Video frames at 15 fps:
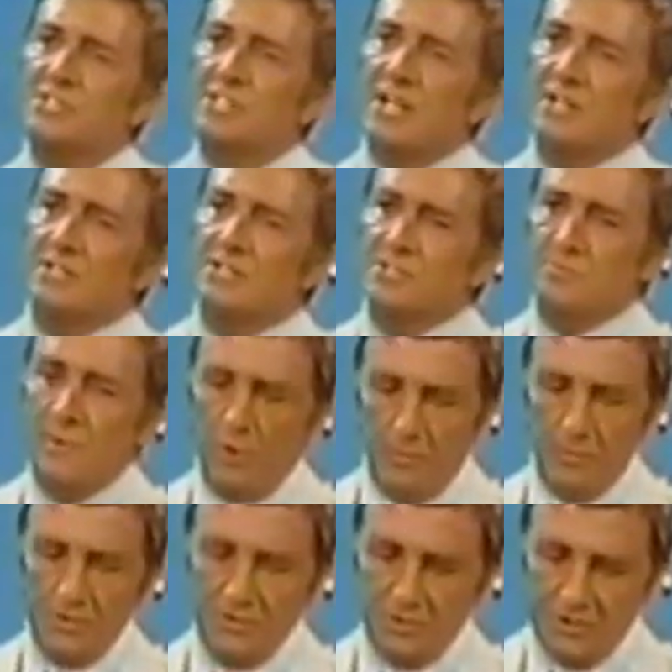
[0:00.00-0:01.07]
to take this
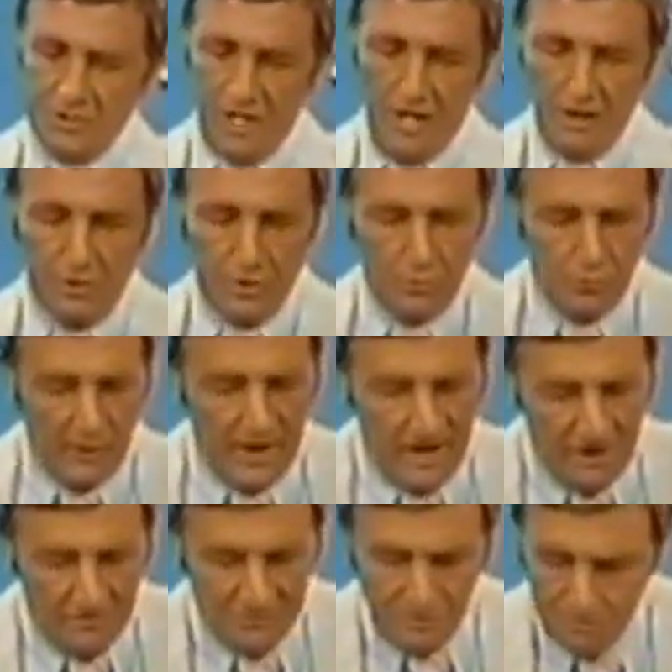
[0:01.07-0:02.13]
moment to tell you we
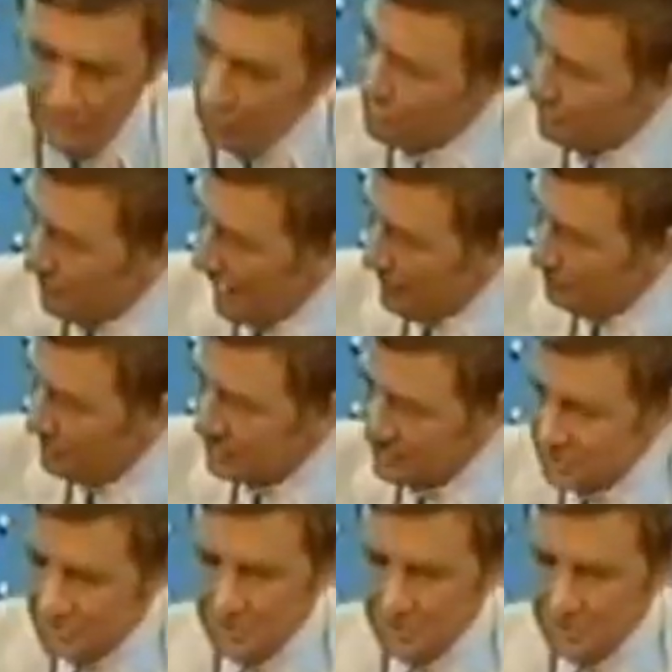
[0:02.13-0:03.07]
have for both families,